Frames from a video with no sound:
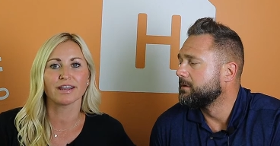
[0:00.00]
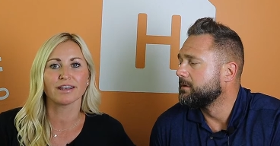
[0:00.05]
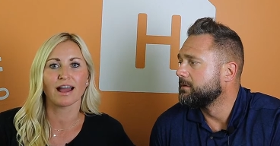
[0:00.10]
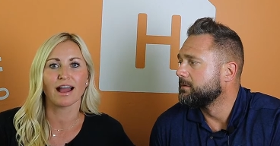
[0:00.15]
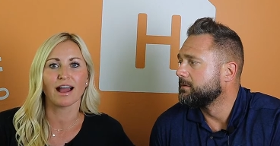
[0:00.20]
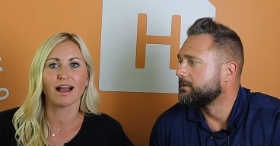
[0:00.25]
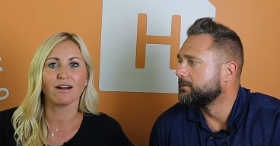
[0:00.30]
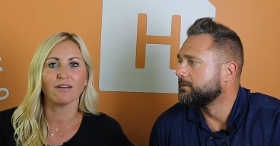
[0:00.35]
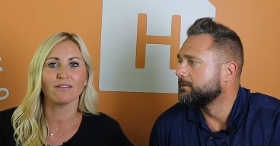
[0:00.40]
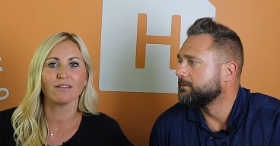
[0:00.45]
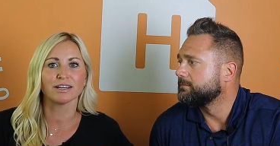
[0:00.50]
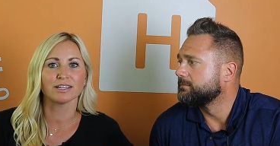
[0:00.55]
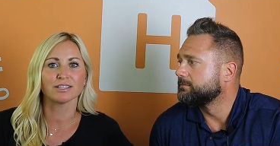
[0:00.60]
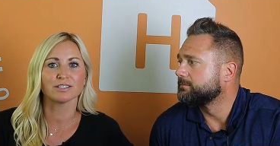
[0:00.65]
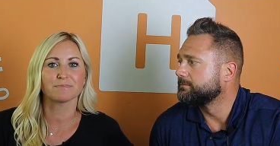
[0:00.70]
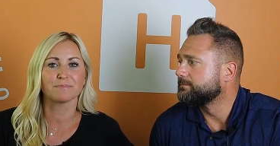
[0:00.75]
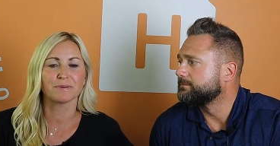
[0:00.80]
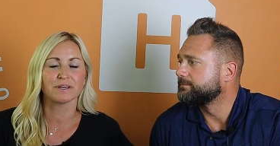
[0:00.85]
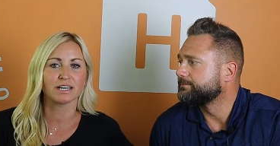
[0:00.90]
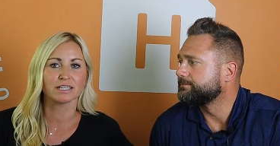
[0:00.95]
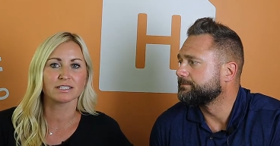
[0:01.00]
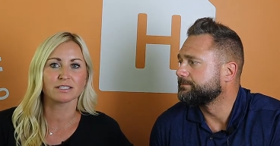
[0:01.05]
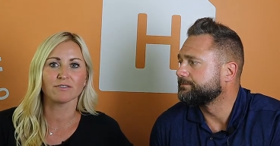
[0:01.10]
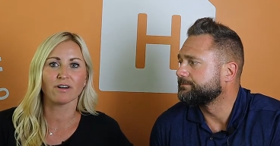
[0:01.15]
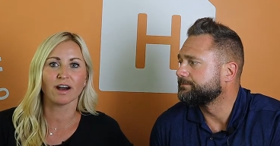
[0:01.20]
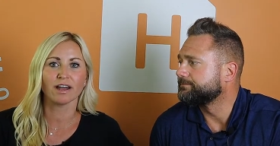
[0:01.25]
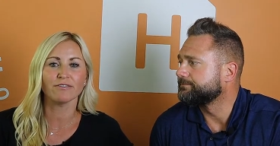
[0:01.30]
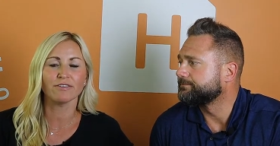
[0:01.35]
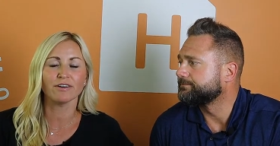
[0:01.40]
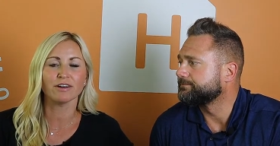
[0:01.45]
Speaker 1: right now is because a
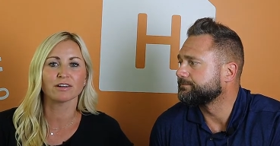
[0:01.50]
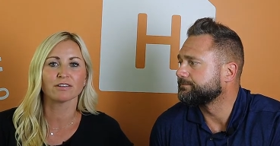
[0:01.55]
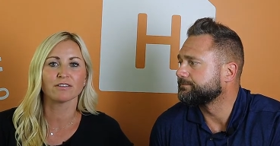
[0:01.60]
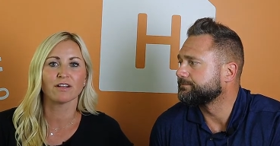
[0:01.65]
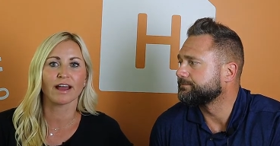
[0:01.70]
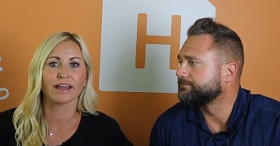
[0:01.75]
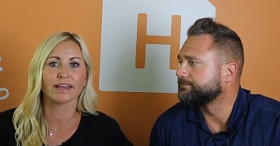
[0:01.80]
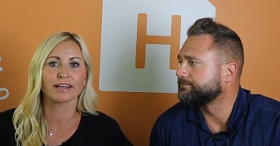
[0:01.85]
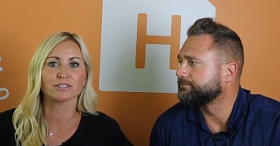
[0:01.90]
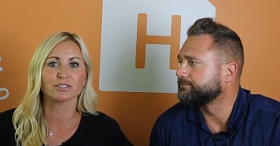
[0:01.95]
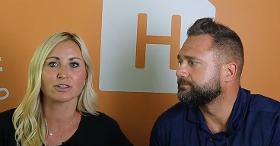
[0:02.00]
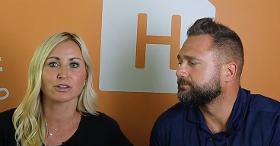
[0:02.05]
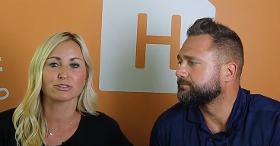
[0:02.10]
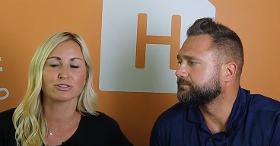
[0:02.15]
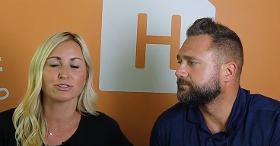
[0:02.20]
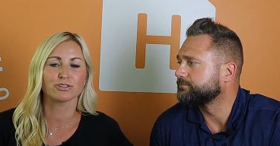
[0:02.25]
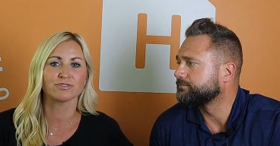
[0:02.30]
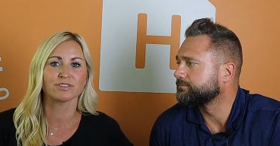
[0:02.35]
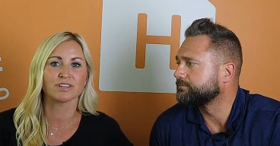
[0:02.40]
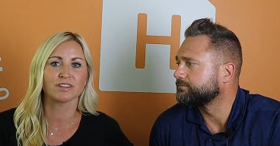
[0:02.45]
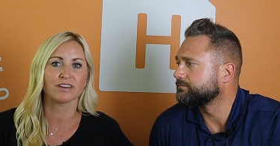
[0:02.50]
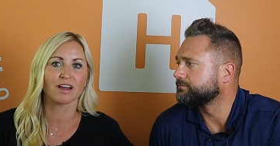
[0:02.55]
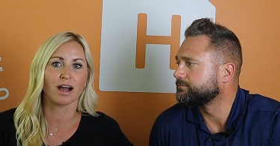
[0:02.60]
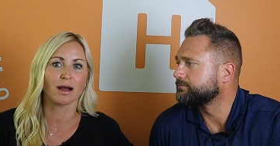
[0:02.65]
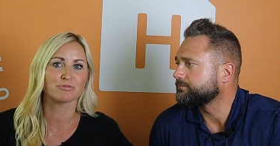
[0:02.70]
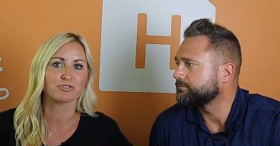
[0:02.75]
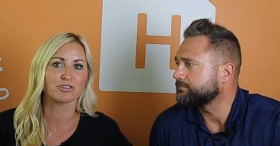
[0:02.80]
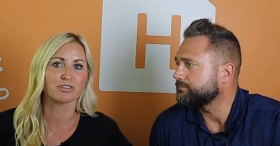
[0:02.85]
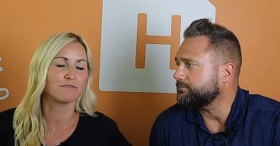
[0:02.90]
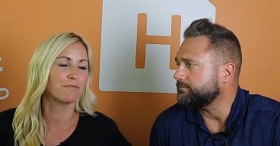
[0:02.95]
lot of our clients are choosing the
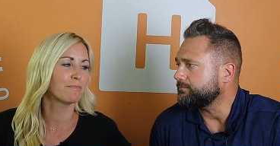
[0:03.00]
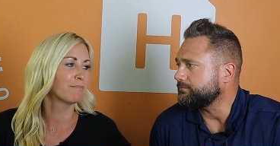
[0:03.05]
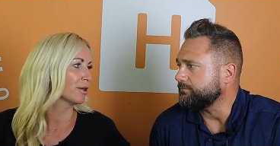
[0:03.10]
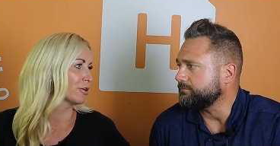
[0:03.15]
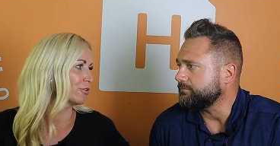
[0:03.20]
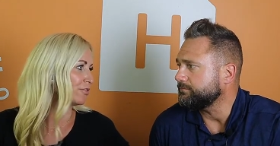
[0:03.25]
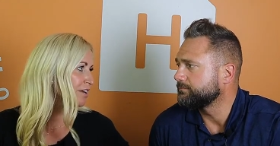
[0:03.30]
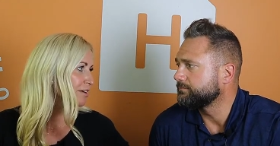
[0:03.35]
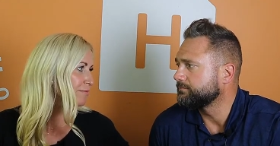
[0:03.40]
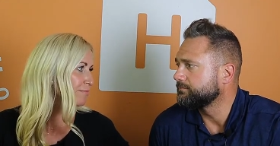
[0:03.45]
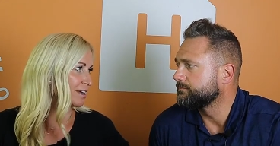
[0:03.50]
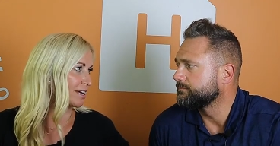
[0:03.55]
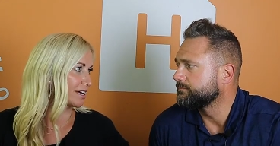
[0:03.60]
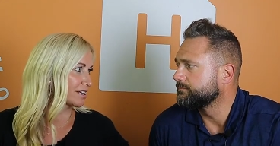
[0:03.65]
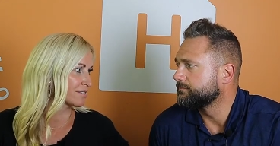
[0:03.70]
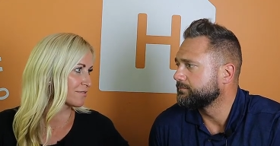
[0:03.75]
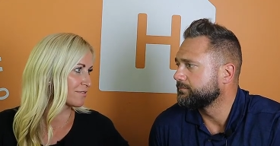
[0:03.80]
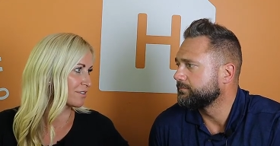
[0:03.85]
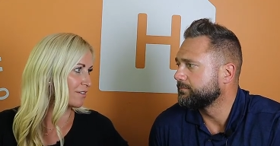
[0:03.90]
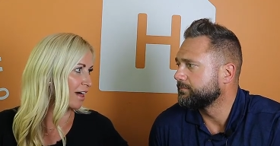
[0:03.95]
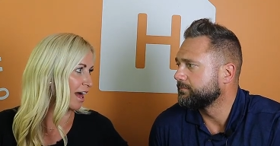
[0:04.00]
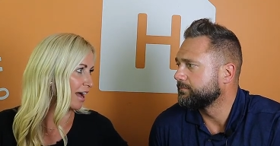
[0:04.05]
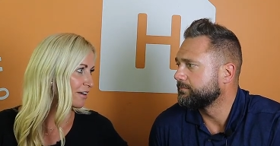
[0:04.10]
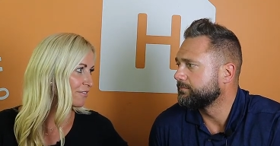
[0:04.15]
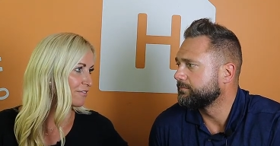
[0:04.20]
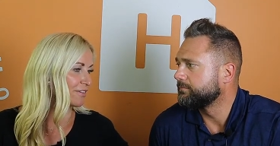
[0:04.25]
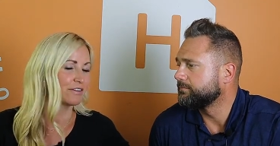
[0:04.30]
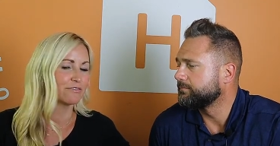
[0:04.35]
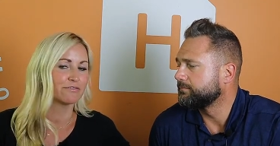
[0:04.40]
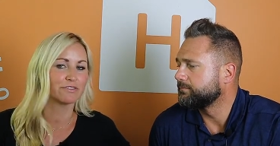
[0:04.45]
option of building because of the lack
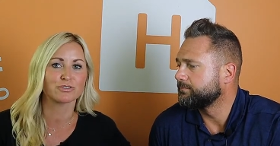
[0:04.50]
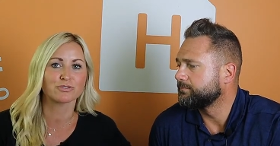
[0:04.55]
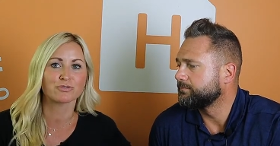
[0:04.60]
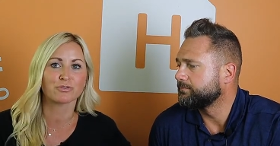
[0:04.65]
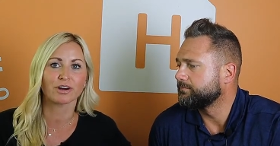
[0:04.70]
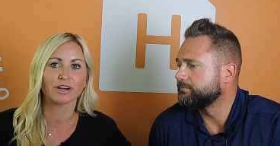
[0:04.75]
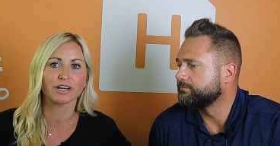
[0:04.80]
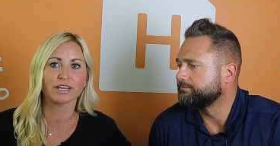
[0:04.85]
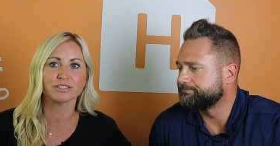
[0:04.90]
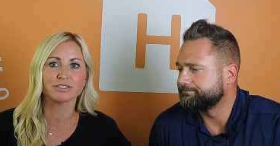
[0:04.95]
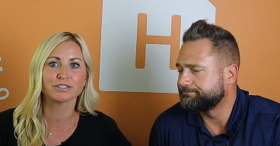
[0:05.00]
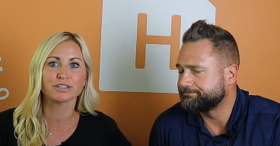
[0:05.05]
of inventory.